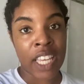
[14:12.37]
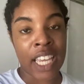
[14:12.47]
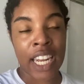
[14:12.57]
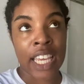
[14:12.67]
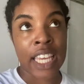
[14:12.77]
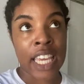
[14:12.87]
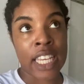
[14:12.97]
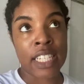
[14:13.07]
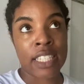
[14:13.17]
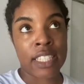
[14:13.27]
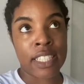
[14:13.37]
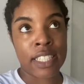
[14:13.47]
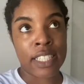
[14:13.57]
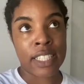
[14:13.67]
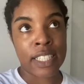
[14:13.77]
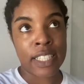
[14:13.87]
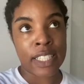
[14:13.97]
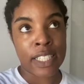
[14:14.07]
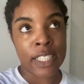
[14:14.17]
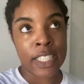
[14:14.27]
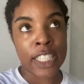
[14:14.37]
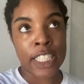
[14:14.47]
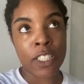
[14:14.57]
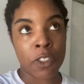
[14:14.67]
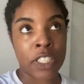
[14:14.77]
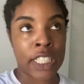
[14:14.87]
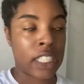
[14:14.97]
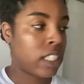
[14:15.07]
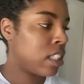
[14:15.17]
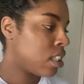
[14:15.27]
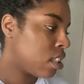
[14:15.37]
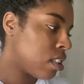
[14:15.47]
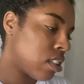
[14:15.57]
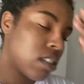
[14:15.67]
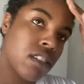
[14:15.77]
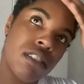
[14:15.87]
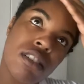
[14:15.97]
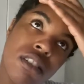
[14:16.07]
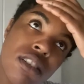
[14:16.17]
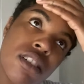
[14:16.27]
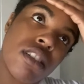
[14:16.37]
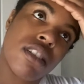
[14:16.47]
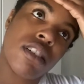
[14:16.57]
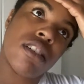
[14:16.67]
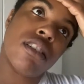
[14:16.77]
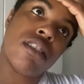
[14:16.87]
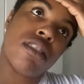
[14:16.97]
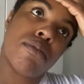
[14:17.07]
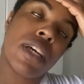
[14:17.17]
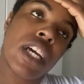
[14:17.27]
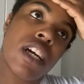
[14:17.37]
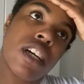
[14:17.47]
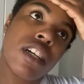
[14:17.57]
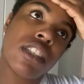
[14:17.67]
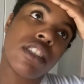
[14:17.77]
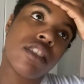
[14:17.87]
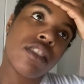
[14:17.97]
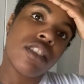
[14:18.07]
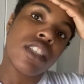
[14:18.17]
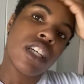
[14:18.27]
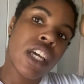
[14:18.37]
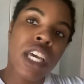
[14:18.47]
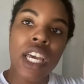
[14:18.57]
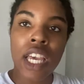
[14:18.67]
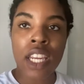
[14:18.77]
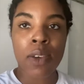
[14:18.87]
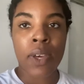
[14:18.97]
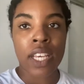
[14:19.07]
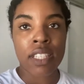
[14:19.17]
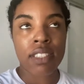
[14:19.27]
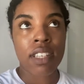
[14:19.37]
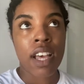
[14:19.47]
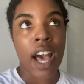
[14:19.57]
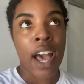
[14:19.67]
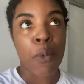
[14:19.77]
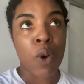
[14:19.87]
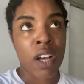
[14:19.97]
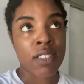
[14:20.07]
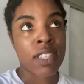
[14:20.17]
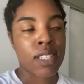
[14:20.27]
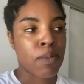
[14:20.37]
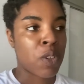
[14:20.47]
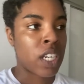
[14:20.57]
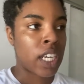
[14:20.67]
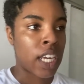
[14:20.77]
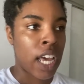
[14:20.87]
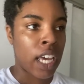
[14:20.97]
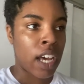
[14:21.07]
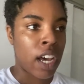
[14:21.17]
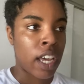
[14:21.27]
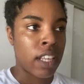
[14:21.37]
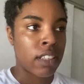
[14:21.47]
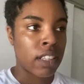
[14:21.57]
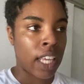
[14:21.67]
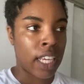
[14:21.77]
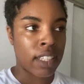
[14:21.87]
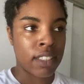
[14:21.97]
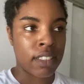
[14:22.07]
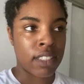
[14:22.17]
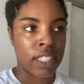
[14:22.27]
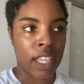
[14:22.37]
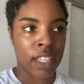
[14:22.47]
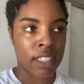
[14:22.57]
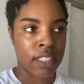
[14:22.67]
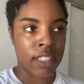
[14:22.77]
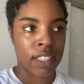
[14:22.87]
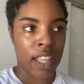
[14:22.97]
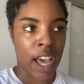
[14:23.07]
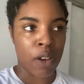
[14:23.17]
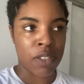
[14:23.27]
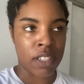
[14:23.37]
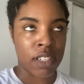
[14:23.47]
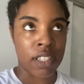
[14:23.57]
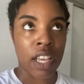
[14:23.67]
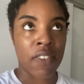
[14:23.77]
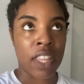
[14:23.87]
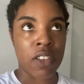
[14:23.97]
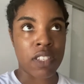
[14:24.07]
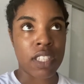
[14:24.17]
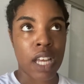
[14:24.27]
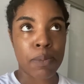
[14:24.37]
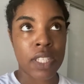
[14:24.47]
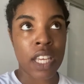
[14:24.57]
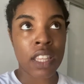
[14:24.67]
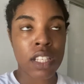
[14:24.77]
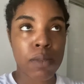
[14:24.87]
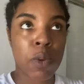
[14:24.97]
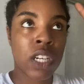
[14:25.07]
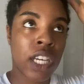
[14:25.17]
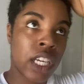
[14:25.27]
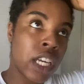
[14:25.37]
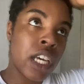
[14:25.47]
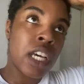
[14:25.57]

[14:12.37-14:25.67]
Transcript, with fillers: and I can't handle it. Oh my gosh. Anyways, I walked this morning. I got like 6,000 to 7,000 steps in this morning.